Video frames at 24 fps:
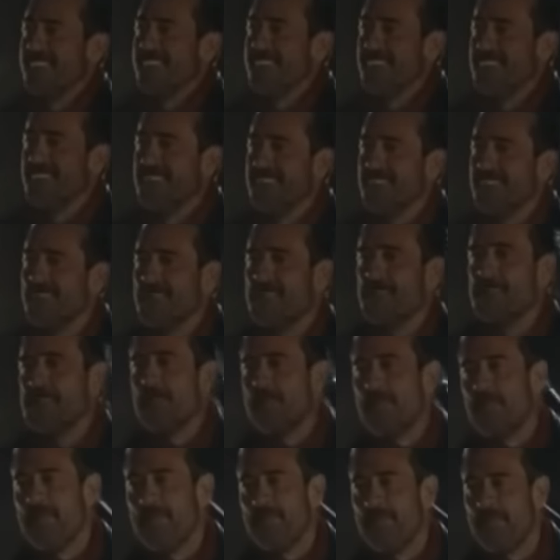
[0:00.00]
then comes
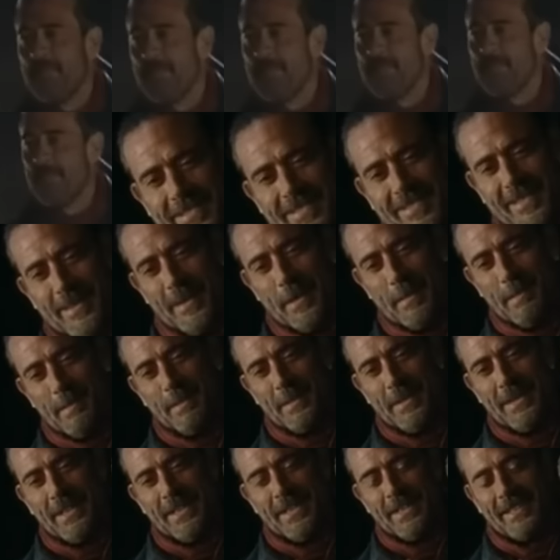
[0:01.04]
Negan. I'm
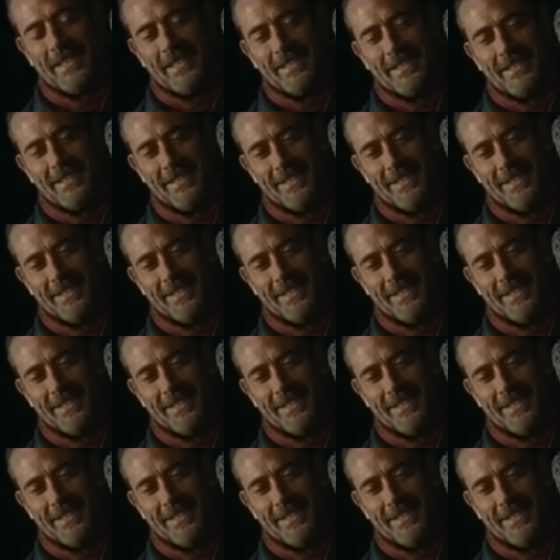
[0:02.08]
Negan.